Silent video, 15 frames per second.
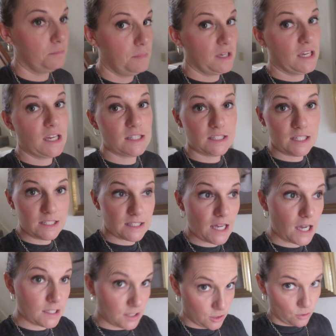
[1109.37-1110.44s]
Mackenzie's
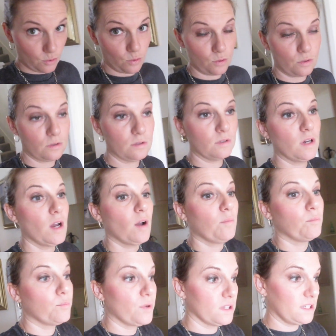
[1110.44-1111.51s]
at school.
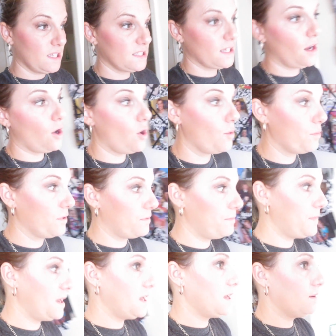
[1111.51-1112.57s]
Brinley's at home
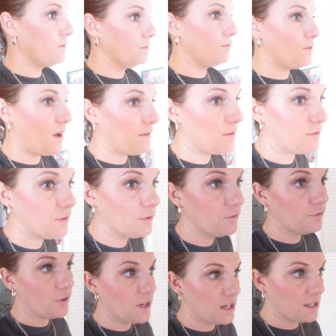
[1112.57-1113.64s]
with me. We have a few
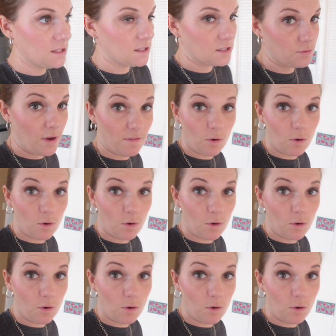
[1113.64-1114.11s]
friends. We